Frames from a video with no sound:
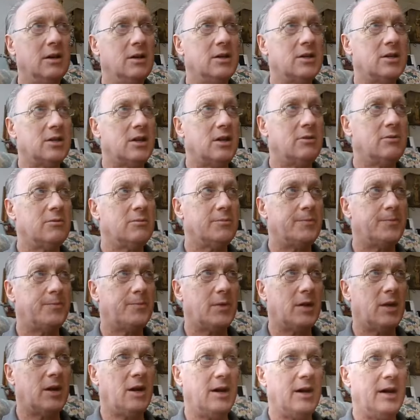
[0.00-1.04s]
So
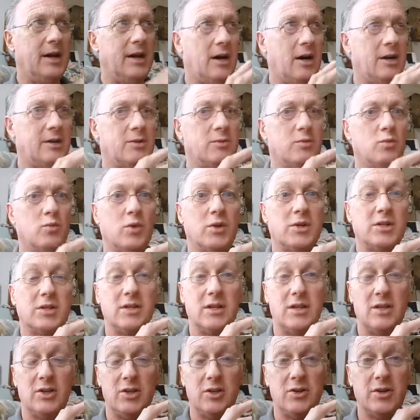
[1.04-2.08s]
I
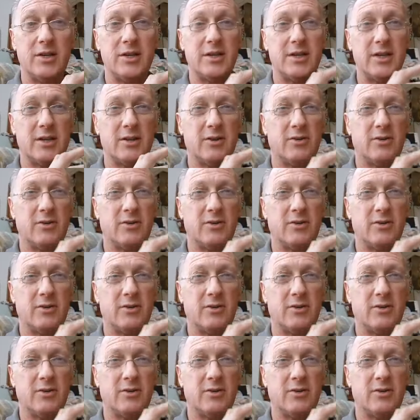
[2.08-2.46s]
wasn't in unity